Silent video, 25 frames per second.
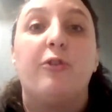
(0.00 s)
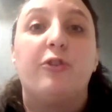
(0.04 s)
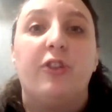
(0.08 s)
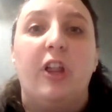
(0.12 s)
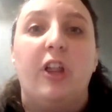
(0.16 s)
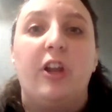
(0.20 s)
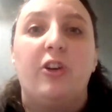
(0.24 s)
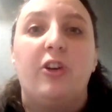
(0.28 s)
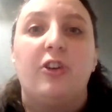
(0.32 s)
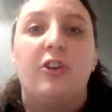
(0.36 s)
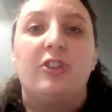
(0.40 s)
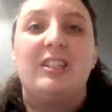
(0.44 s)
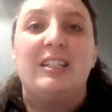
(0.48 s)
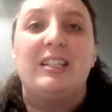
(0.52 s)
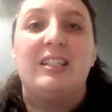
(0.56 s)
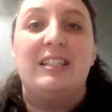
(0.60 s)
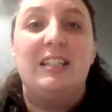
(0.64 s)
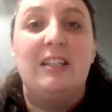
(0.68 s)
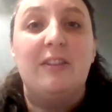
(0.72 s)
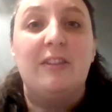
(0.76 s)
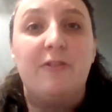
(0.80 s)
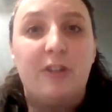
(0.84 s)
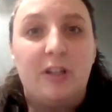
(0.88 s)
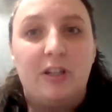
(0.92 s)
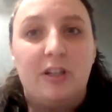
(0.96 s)
are
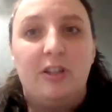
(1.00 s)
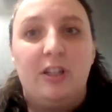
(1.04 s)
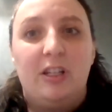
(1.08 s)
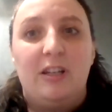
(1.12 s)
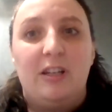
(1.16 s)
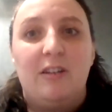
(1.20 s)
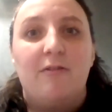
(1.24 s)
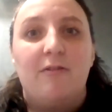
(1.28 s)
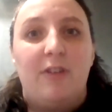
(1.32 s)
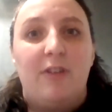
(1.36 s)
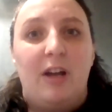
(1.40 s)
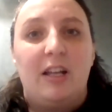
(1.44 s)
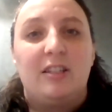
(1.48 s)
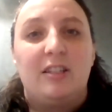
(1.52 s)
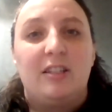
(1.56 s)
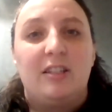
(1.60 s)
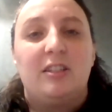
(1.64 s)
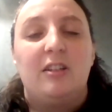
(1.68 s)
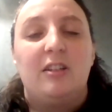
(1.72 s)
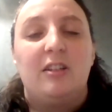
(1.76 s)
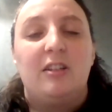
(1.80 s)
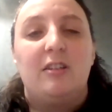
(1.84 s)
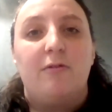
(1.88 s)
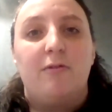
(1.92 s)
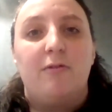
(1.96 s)
significantly
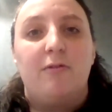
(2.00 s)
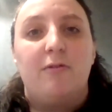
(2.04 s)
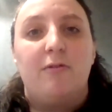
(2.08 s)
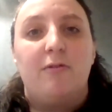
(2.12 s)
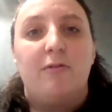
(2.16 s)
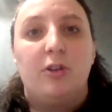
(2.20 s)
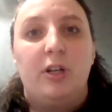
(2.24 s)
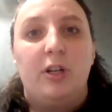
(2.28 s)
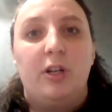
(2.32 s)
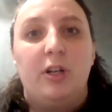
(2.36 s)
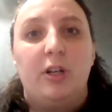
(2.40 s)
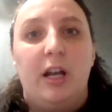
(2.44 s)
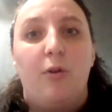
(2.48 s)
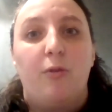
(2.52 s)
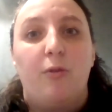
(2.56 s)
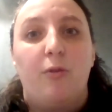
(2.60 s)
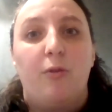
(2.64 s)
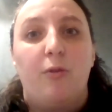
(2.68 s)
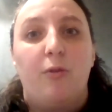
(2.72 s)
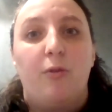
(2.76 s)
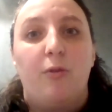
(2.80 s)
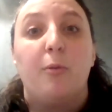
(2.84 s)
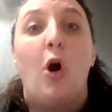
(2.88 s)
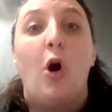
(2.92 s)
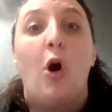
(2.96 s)
invested in figuring
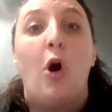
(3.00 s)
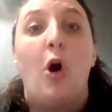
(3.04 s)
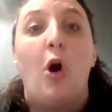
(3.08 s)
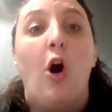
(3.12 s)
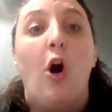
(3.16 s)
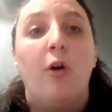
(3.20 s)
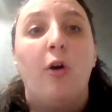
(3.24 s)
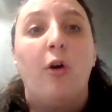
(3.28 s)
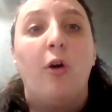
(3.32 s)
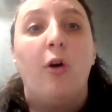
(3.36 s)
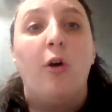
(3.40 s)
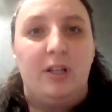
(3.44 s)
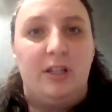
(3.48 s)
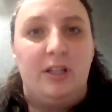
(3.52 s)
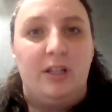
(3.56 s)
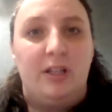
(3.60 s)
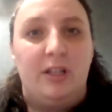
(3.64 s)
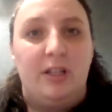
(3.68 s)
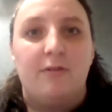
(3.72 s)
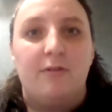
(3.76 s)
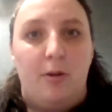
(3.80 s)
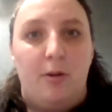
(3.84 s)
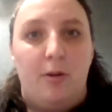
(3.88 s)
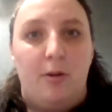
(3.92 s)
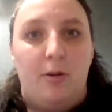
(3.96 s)
out from all fronts
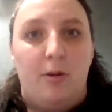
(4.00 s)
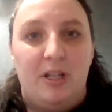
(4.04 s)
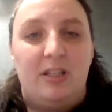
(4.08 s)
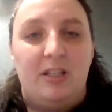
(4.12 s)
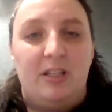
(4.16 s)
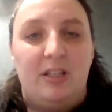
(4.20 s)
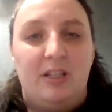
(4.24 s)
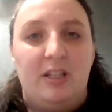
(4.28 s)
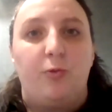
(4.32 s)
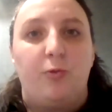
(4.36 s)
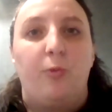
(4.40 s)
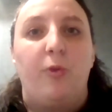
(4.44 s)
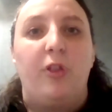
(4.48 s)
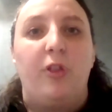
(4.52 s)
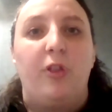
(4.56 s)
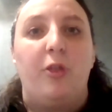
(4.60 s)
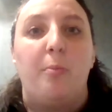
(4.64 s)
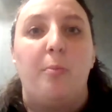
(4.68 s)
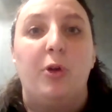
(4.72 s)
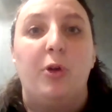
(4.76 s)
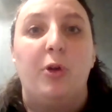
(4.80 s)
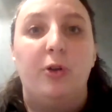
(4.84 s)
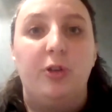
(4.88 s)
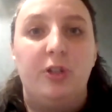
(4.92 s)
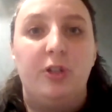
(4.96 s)
of our business,
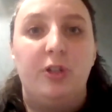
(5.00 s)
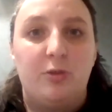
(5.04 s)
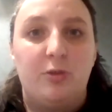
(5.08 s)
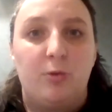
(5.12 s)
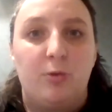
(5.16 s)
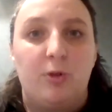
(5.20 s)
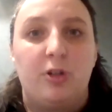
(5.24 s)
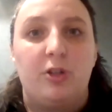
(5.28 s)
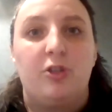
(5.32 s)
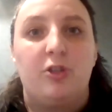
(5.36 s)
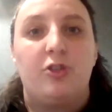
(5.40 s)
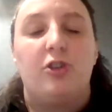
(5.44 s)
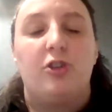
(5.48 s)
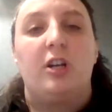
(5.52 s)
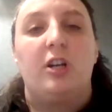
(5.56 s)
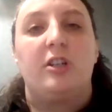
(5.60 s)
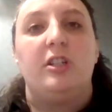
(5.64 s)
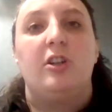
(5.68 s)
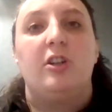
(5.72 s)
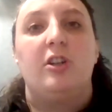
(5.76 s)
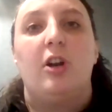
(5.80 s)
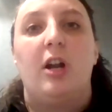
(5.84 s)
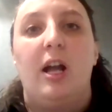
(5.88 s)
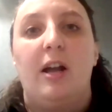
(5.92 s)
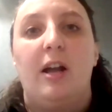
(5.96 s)
the buildings we're
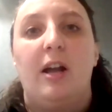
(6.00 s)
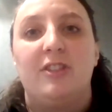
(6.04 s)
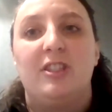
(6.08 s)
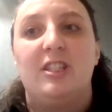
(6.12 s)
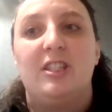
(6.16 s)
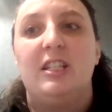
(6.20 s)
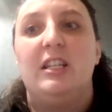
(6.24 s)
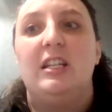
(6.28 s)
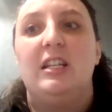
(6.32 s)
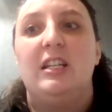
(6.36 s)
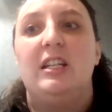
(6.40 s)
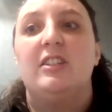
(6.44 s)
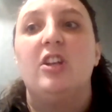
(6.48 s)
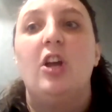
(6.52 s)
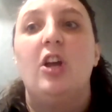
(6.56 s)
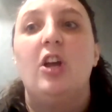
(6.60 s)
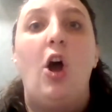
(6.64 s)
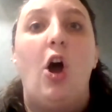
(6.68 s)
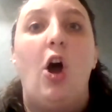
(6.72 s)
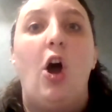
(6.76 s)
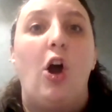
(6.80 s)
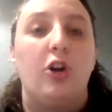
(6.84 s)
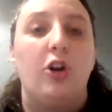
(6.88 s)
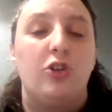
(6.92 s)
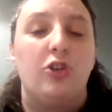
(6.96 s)
constructing, our FCs,
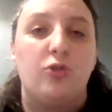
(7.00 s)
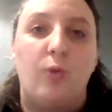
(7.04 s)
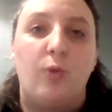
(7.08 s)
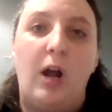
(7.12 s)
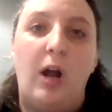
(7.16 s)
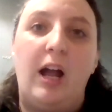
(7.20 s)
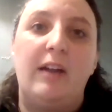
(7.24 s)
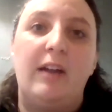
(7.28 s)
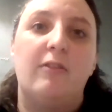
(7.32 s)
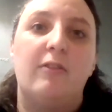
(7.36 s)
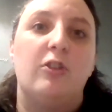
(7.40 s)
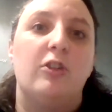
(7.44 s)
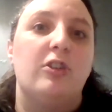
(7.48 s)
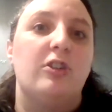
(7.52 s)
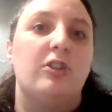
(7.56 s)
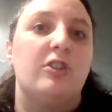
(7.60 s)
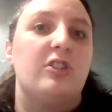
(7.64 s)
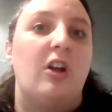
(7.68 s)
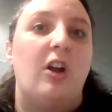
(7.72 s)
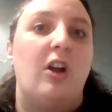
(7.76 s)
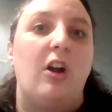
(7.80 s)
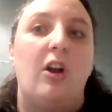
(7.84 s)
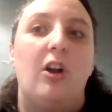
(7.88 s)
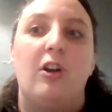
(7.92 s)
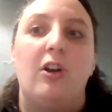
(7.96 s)
our drivers,
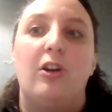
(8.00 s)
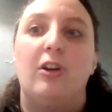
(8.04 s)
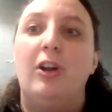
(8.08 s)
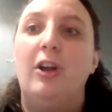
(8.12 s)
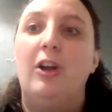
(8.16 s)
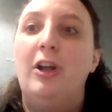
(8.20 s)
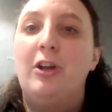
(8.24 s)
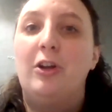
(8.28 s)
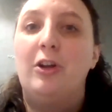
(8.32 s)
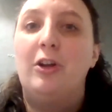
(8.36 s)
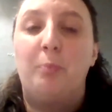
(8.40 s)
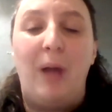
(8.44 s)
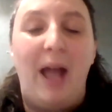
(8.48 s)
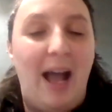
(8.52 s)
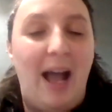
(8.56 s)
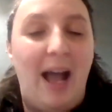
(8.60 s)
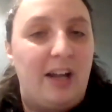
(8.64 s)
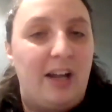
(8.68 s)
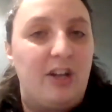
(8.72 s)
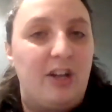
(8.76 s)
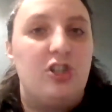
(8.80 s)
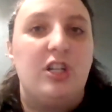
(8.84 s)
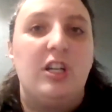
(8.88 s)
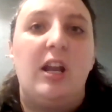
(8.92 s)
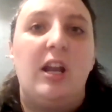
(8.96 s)
our
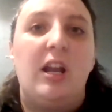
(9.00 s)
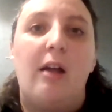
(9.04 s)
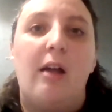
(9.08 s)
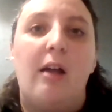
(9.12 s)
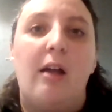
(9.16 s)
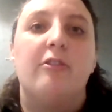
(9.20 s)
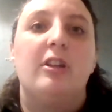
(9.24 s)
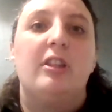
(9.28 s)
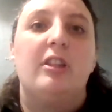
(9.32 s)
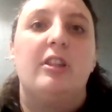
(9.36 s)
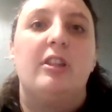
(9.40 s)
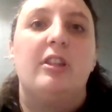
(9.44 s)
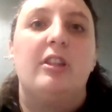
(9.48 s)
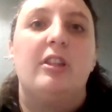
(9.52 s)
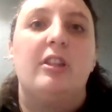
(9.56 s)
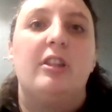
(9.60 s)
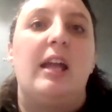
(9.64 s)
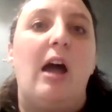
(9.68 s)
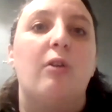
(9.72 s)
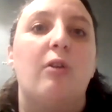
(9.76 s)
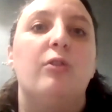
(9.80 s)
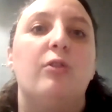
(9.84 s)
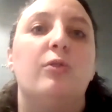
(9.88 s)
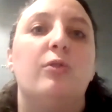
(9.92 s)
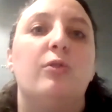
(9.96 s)
packaging, everything.
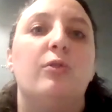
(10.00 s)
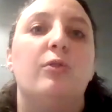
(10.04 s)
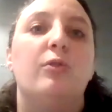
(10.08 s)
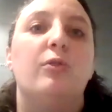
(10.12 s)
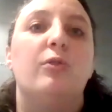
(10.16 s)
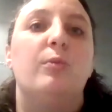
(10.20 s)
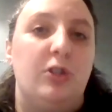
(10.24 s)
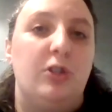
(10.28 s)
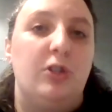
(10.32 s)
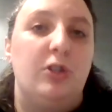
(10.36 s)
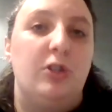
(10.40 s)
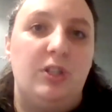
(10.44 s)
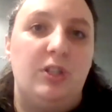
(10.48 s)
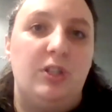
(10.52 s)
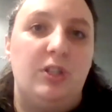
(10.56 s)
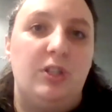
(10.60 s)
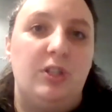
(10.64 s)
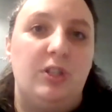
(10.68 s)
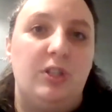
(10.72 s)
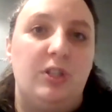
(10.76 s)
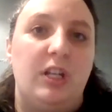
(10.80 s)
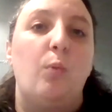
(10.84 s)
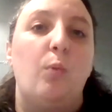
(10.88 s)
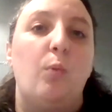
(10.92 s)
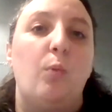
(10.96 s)
How do we reduce
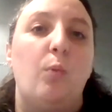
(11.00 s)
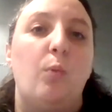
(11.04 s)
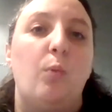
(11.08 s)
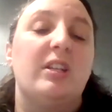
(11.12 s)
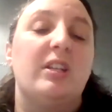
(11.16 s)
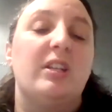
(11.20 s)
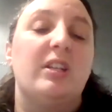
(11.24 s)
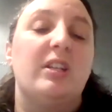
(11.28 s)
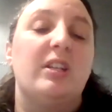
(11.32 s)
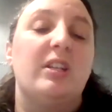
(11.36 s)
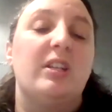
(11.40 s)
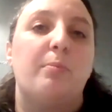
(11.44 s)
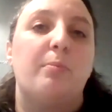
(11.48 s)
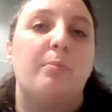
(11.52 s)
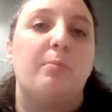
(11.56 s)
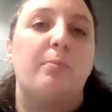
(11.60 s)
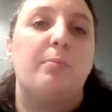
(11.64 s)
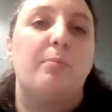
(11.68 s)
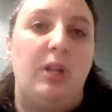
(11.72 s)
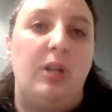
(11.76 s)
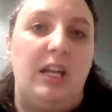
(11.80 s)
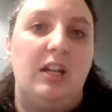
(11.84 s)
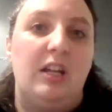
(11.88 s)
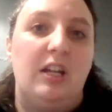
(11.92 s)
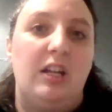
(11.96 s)
it, and what is the
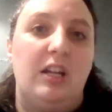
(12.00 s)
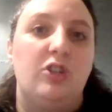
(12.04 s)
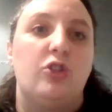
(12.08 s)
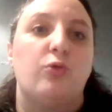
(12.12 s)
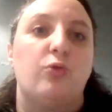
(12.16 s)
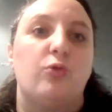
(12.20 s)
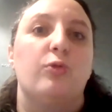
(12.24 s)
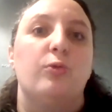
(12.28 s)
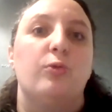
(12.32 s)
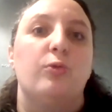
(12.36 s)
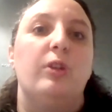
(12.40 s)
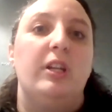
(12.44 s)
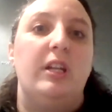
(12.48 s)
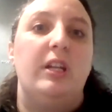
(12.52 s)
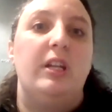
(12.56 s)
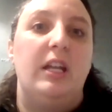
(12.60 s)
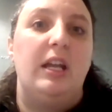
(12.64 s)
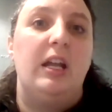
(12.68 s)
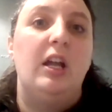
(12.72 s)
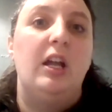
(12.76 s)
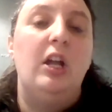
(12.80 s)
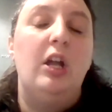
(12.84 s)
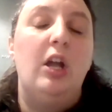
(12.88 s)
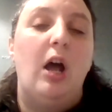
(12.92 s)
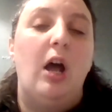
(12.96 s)
plan to
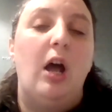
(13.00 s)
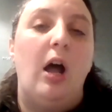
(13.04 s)
truly